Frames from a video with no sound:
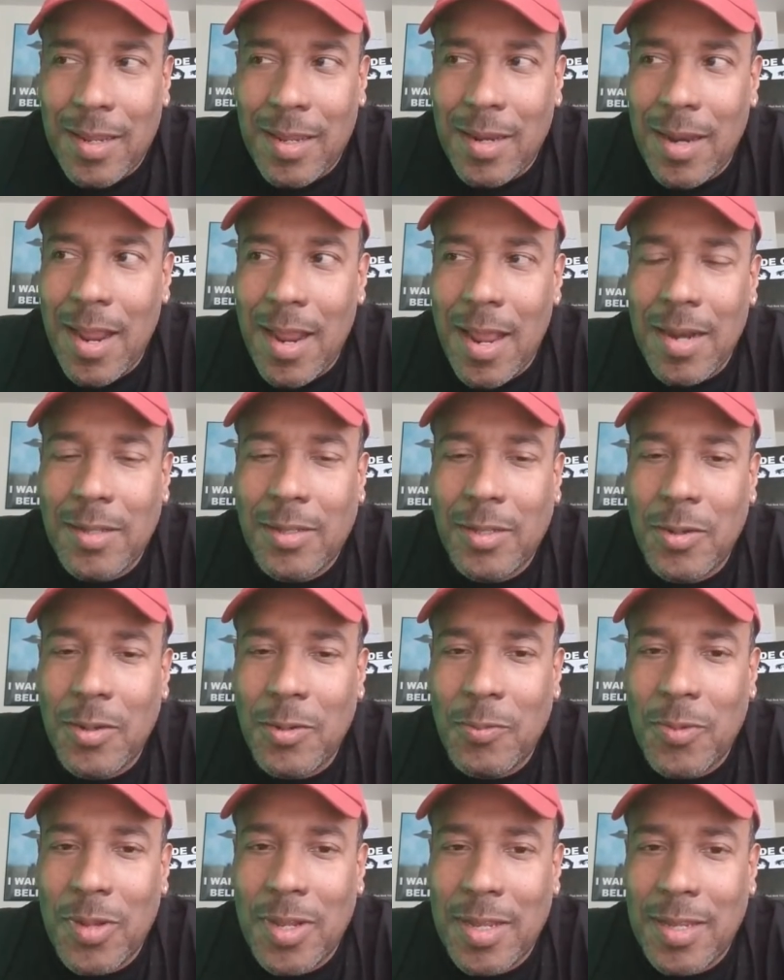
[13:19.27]
And their
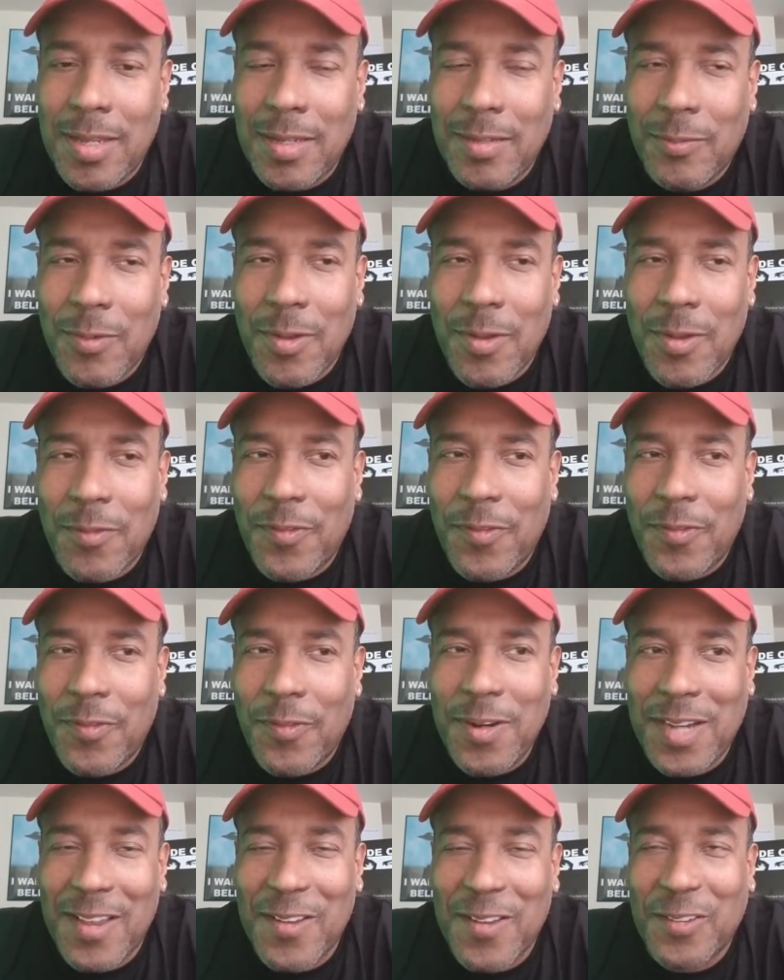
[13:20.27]
attitude was, well,
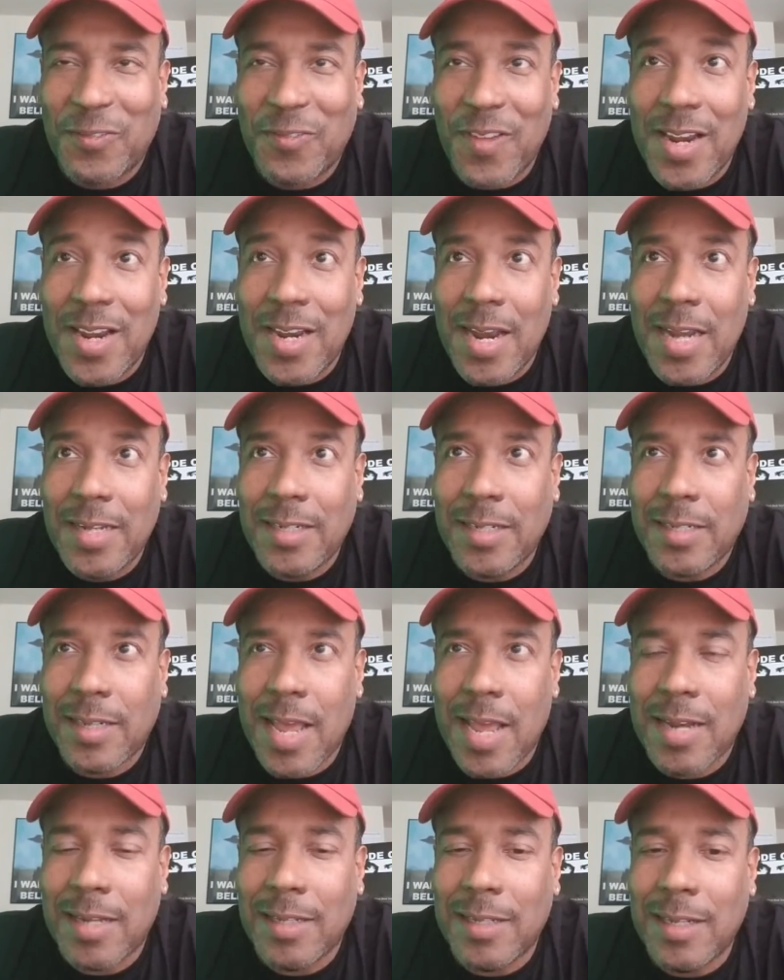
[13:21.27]
first thing, it was funny. They just
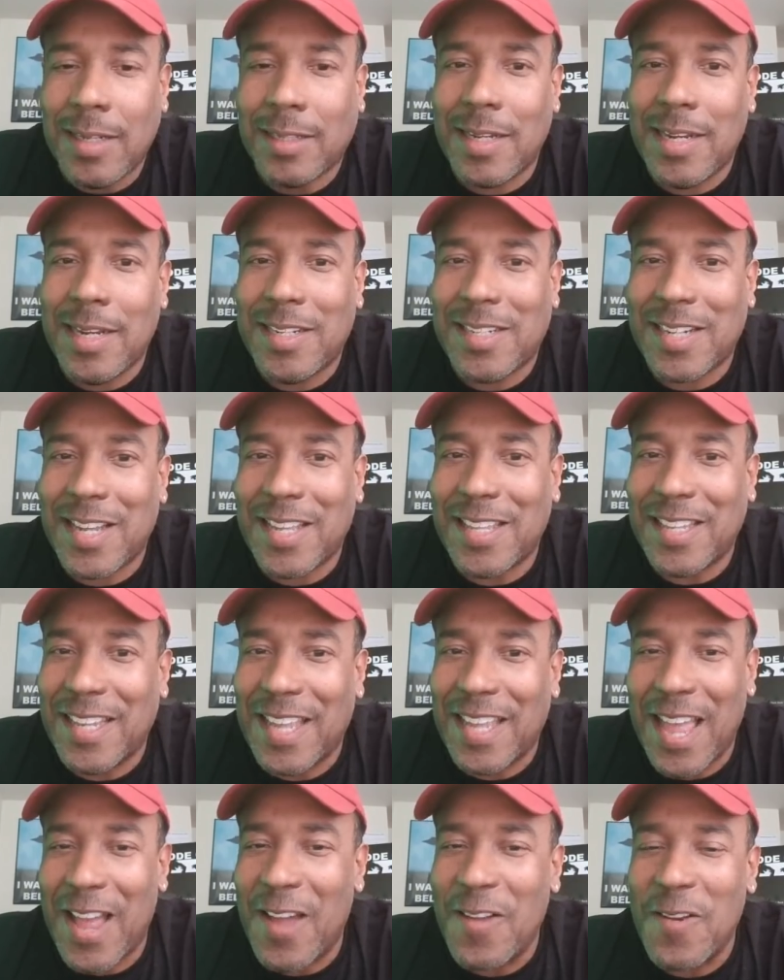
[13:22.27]
kind of looked at each
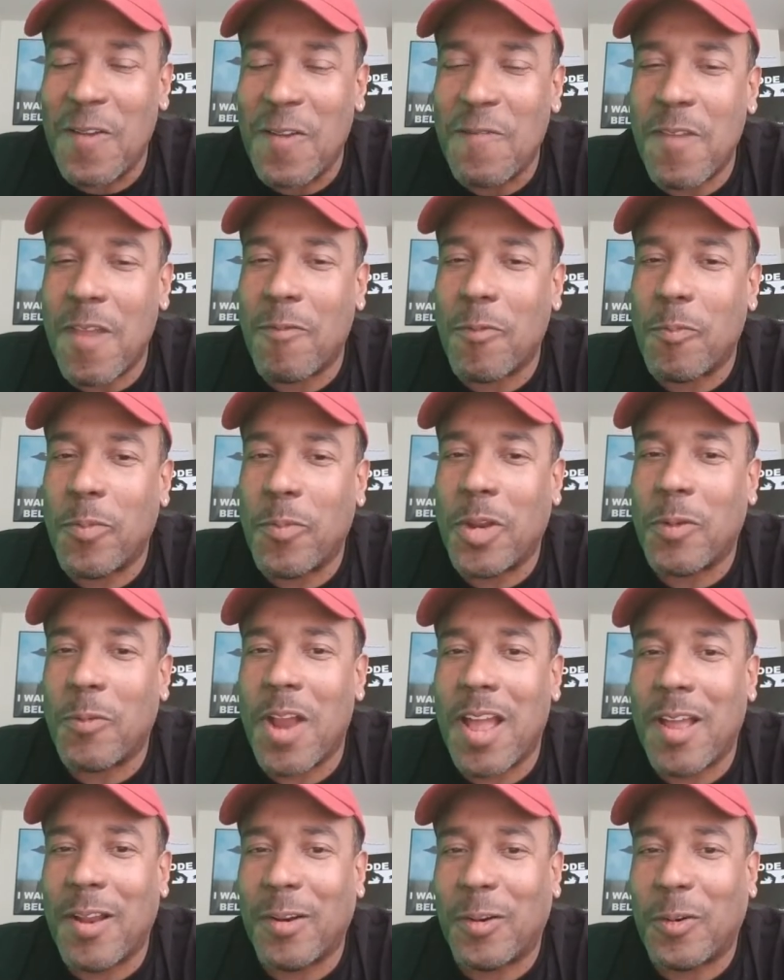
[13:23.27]
other. I don't know if you ever been
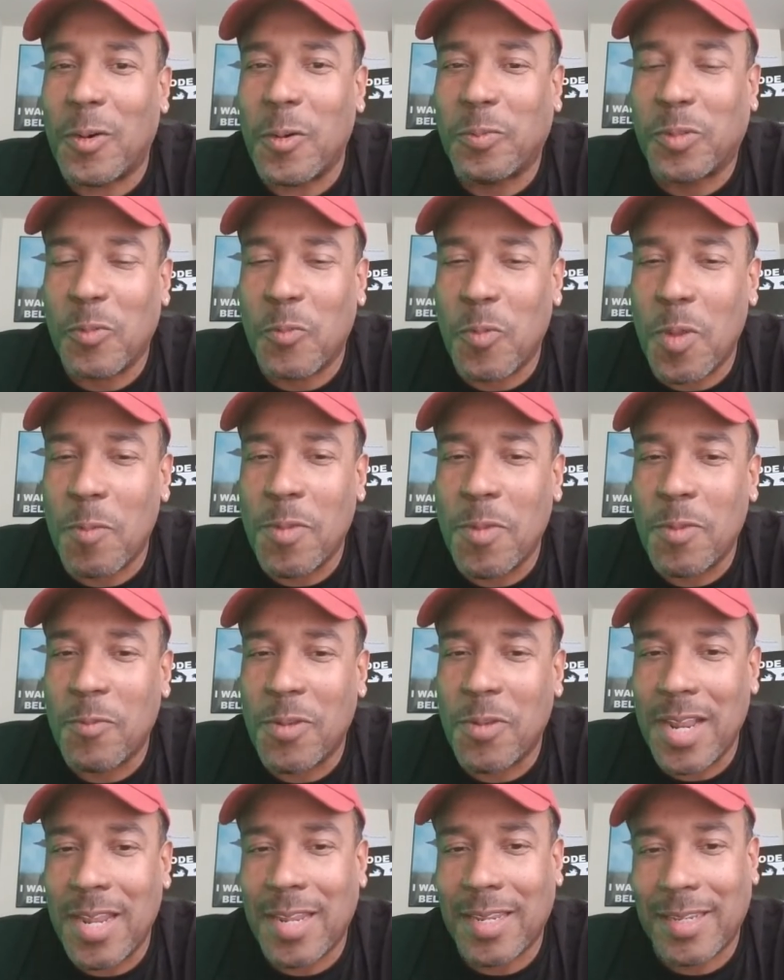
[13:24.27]
around groups of
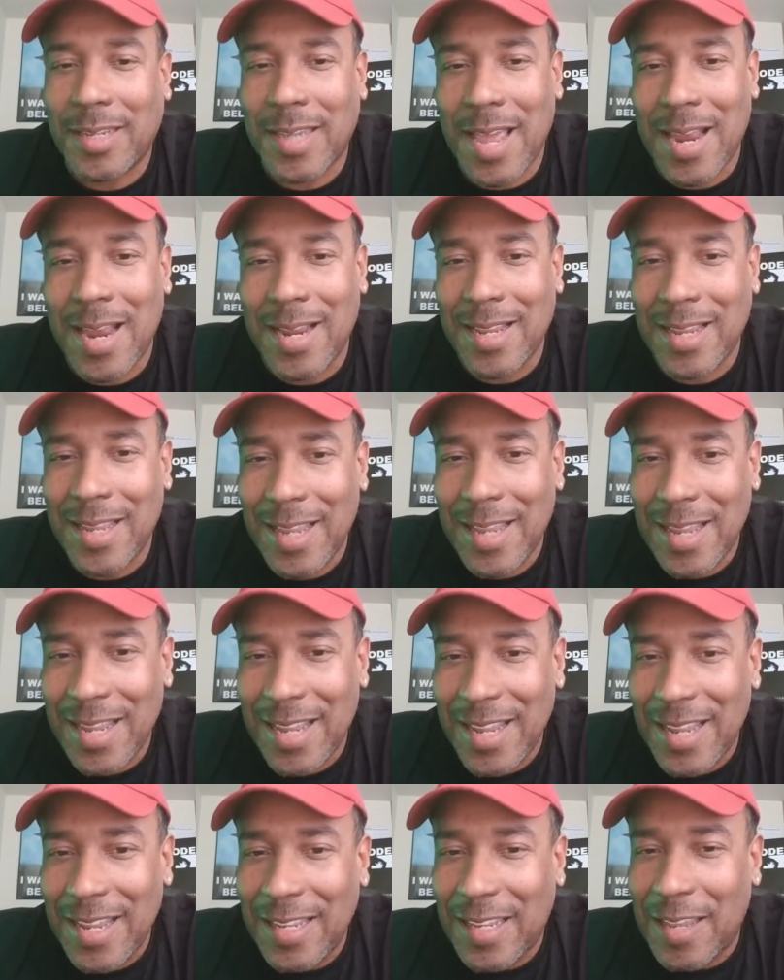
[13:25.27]
women when they kind of
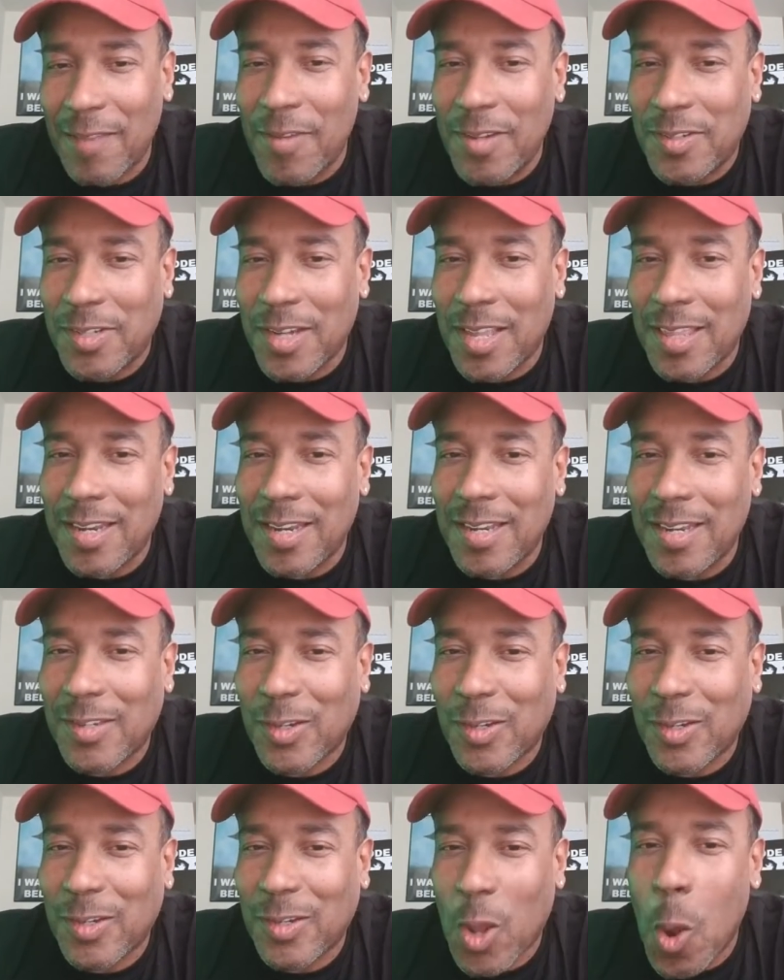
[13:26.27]
give each other
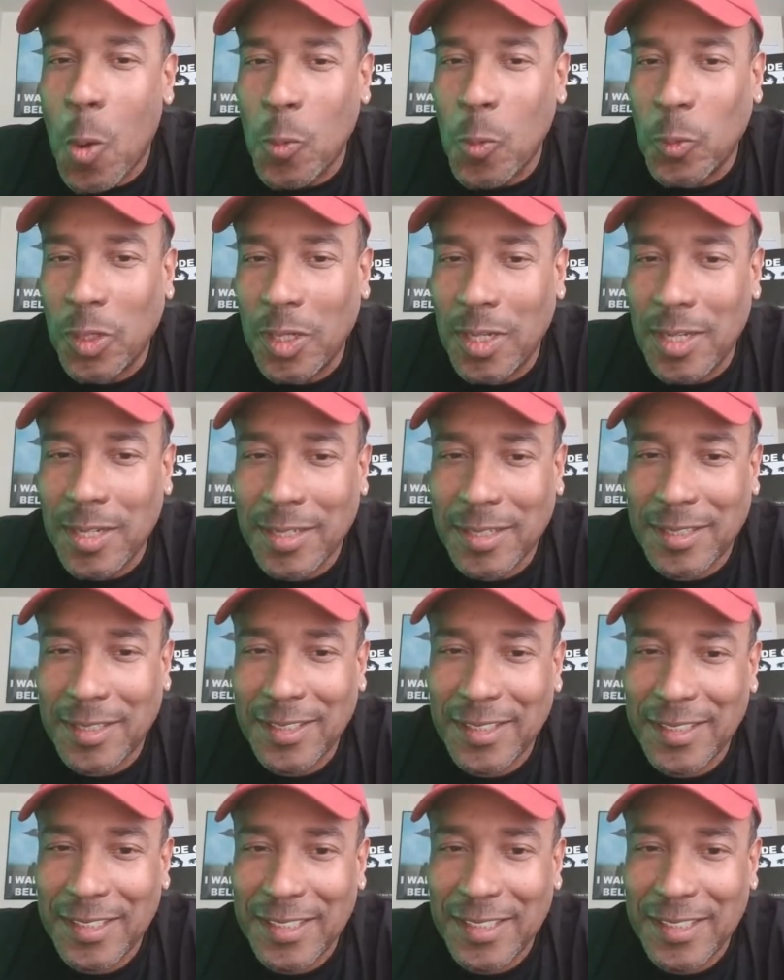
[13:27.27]
this cold look.